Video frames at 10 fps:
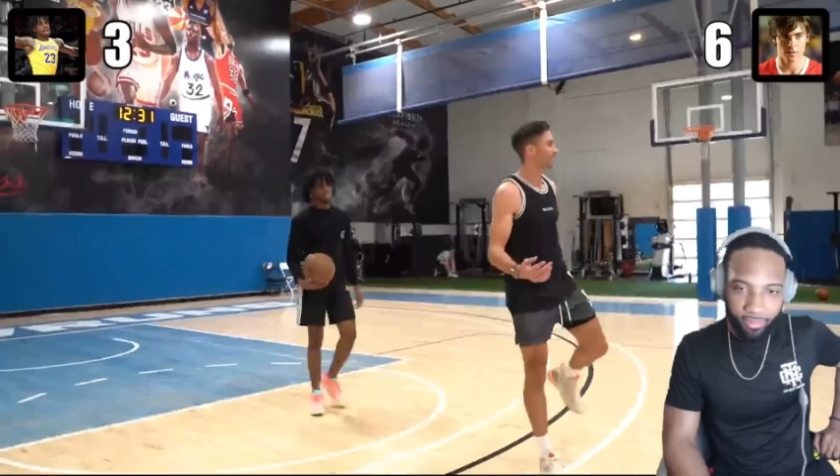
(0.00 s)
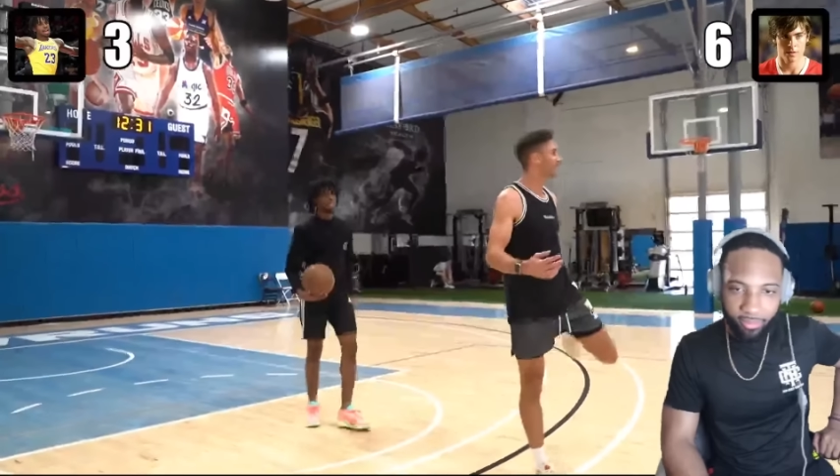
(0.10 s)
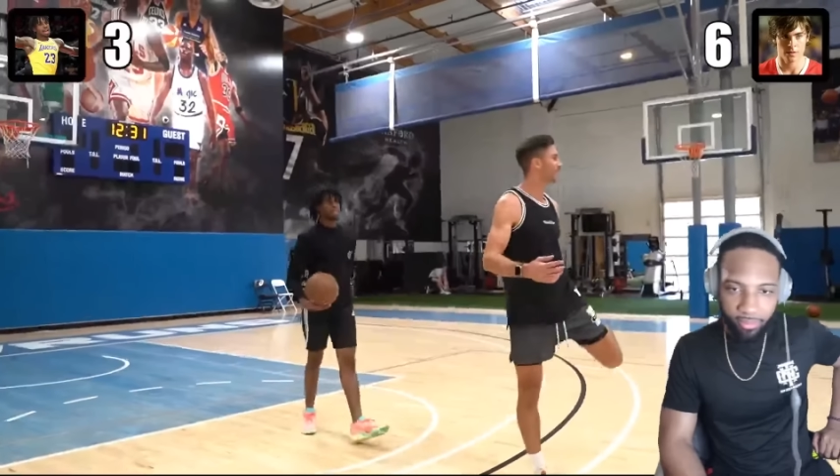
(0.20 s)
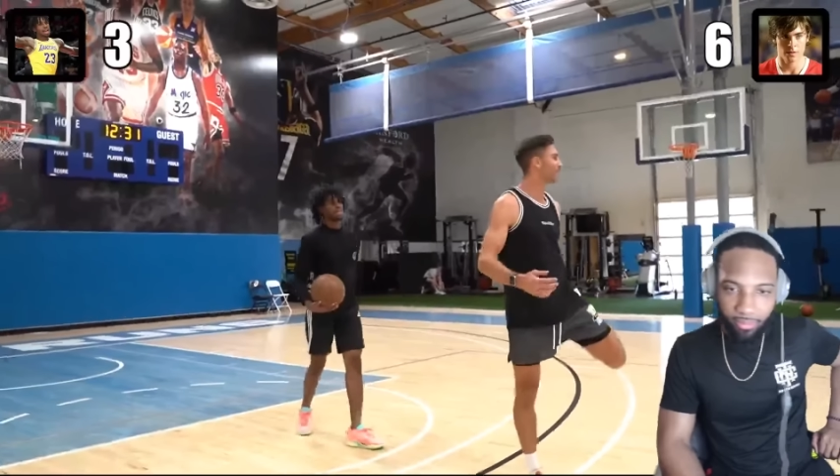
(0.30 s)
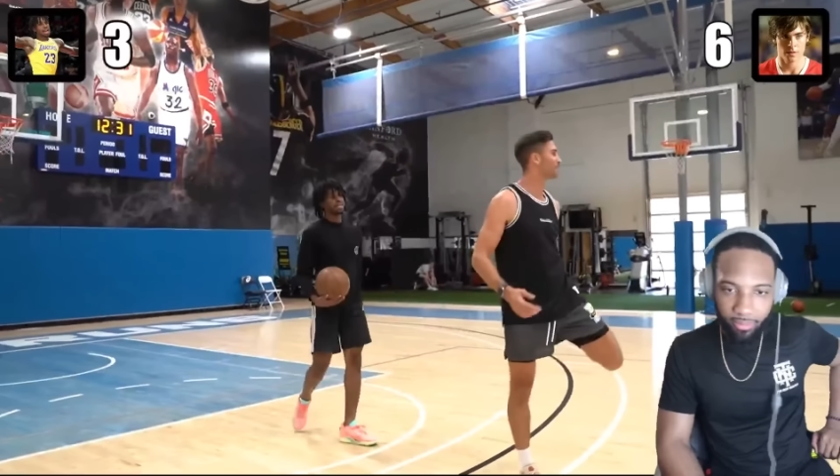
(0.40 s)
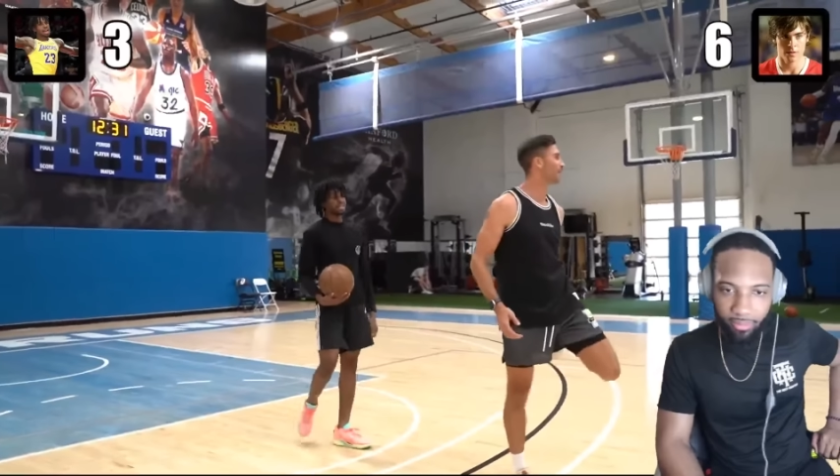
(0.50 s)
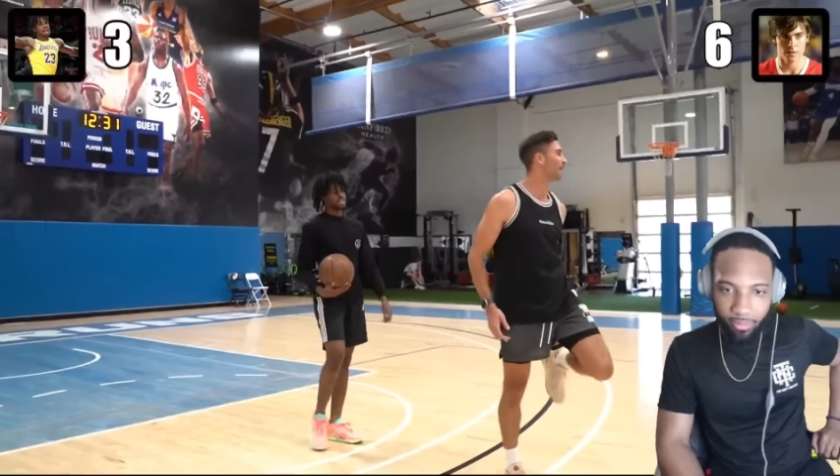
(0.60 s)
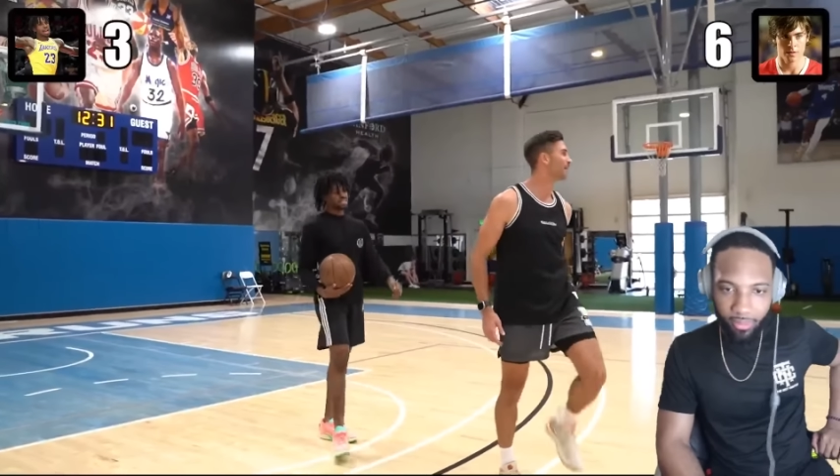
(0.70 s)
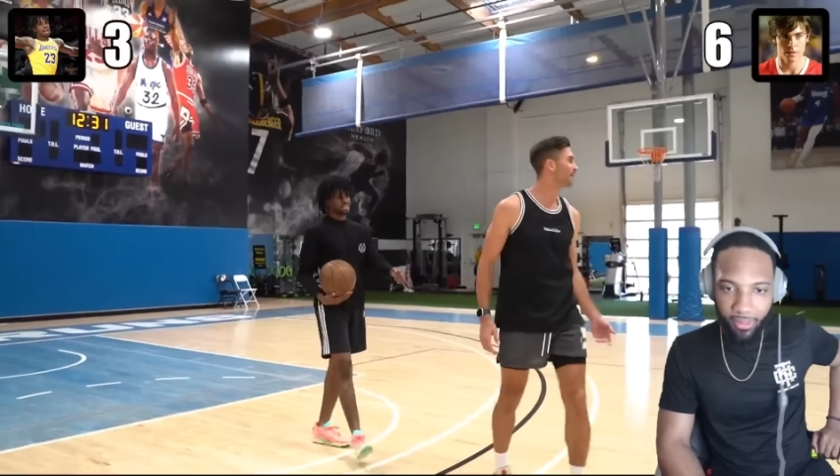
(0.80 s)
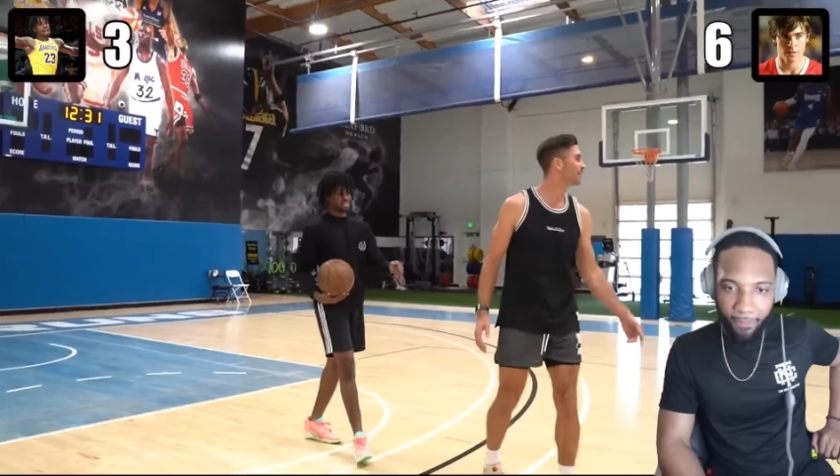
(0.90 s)
the ball.
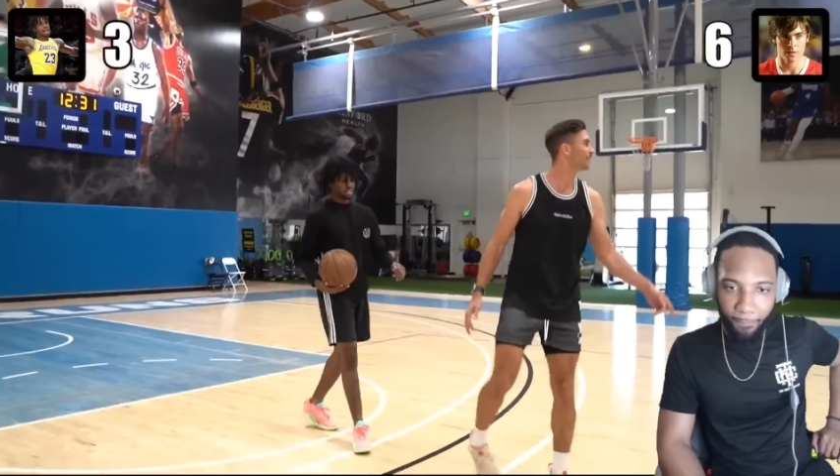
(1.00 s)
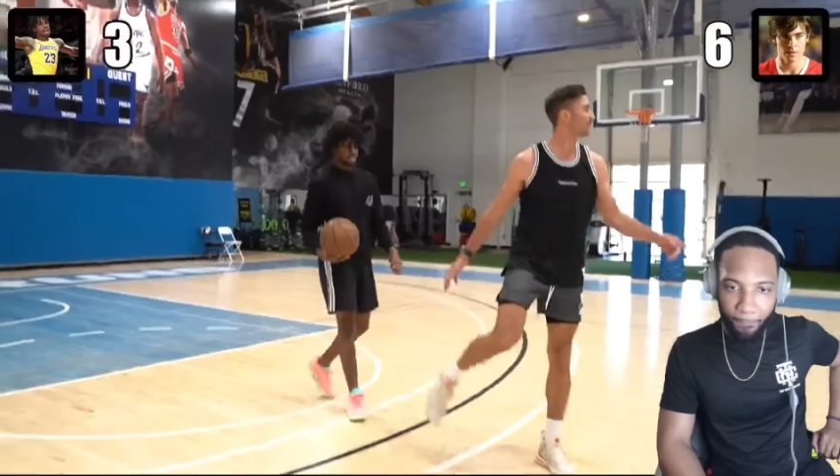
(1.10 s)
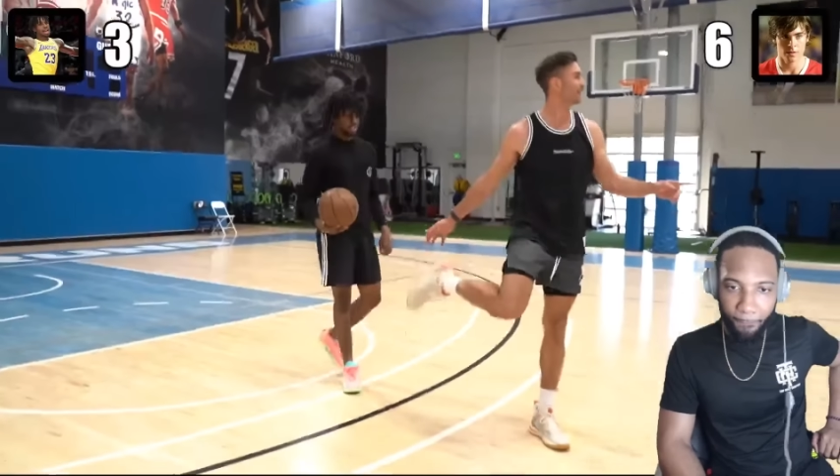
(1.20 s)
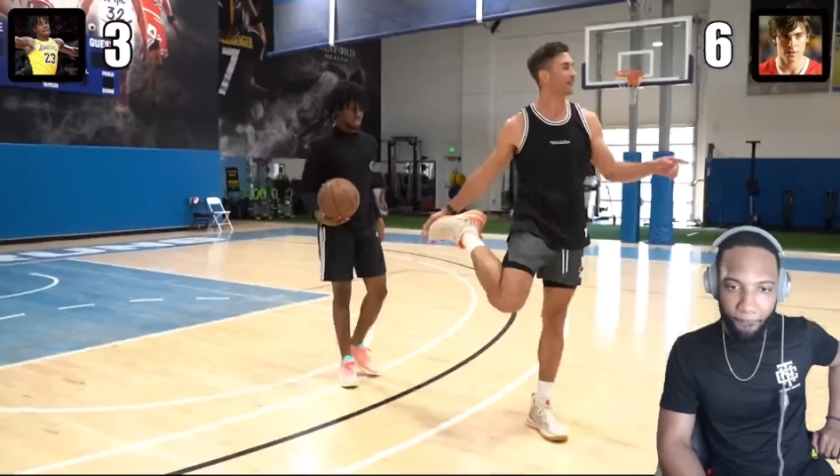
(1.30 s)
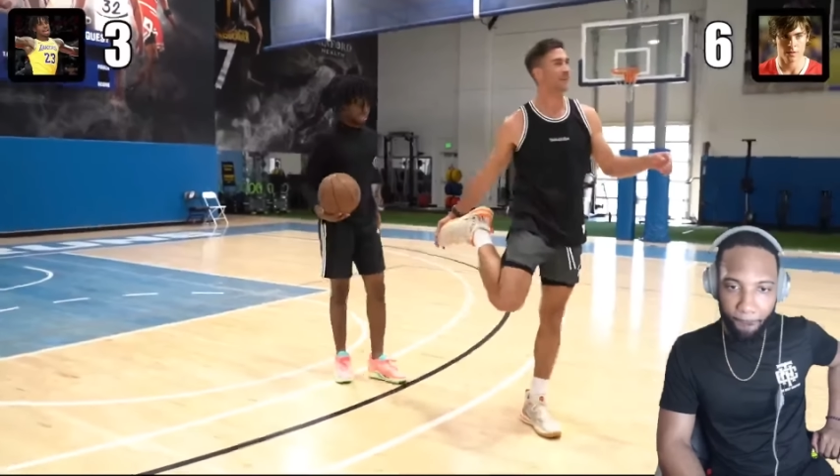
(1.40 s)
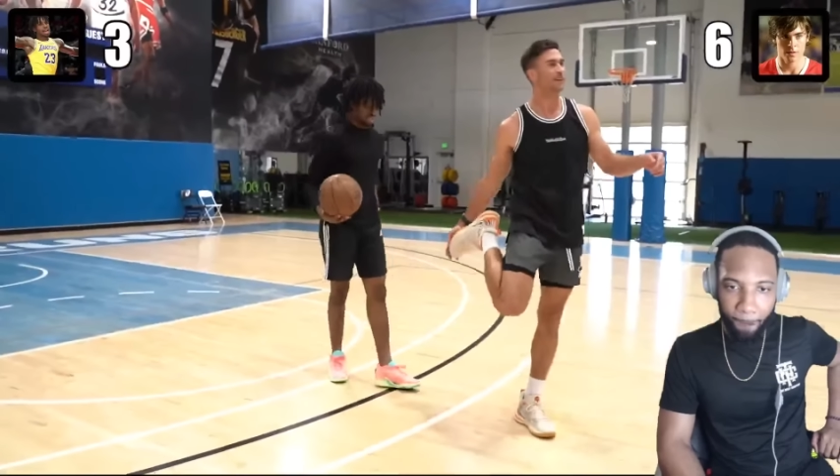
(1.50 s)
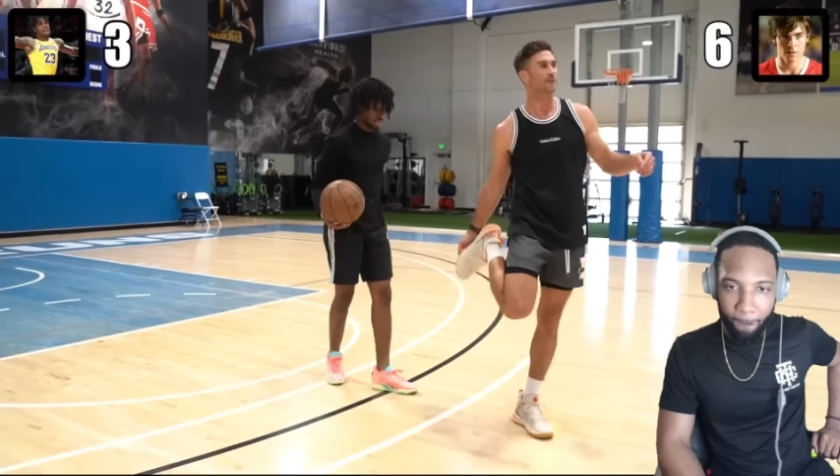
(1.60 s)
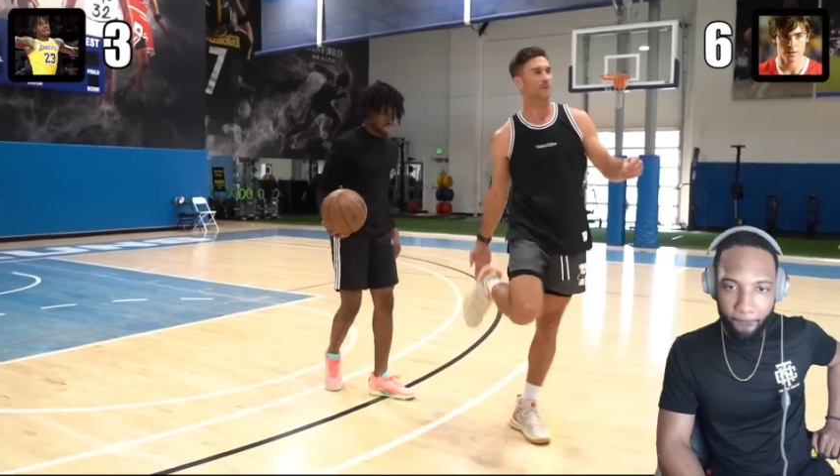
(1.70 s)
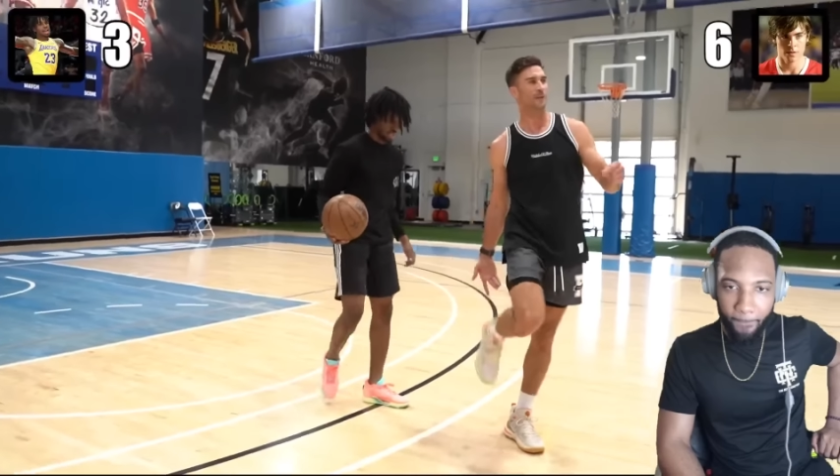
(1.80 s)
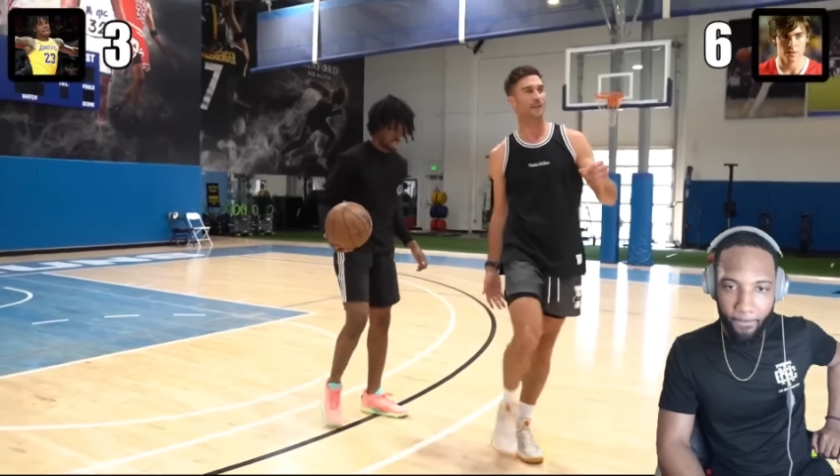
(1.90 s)

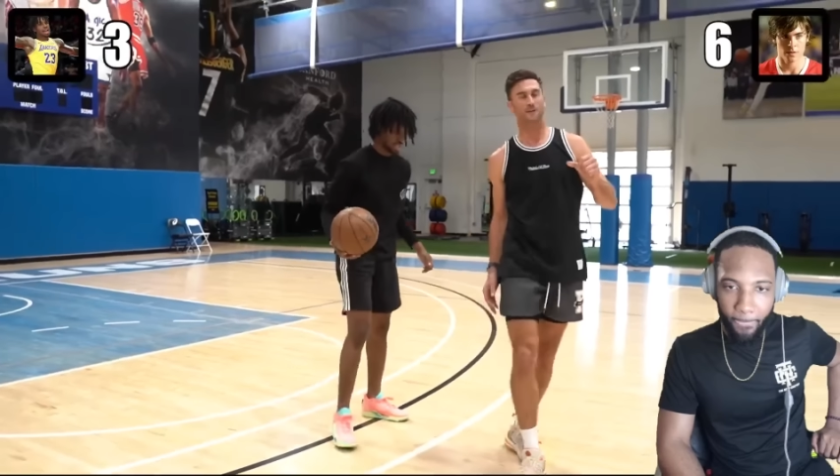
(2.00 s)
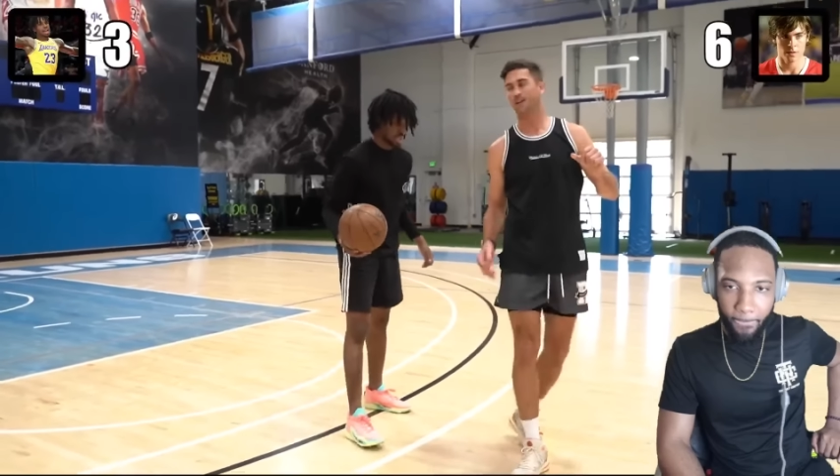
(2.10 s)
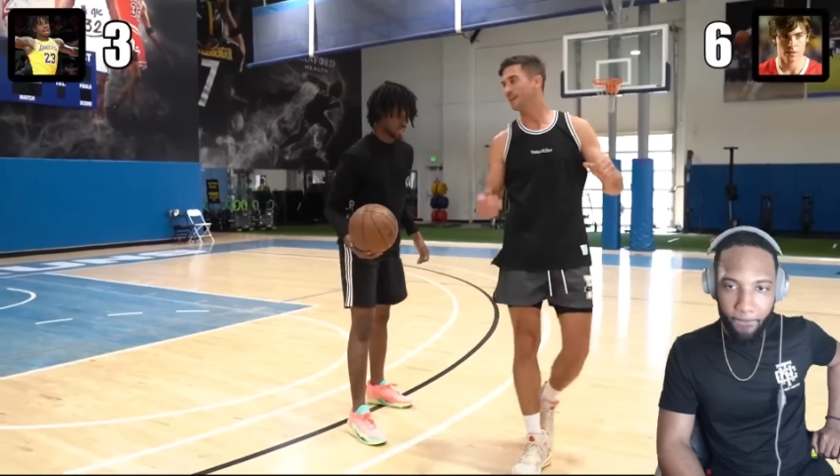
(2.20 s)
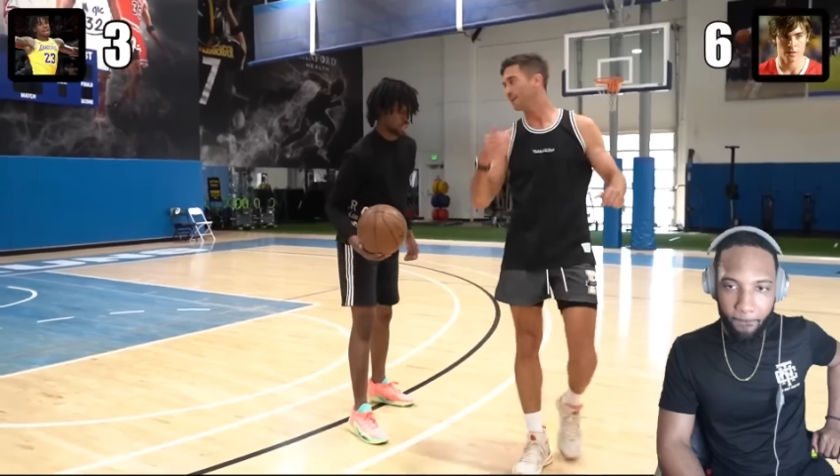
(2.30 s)
Should be another one.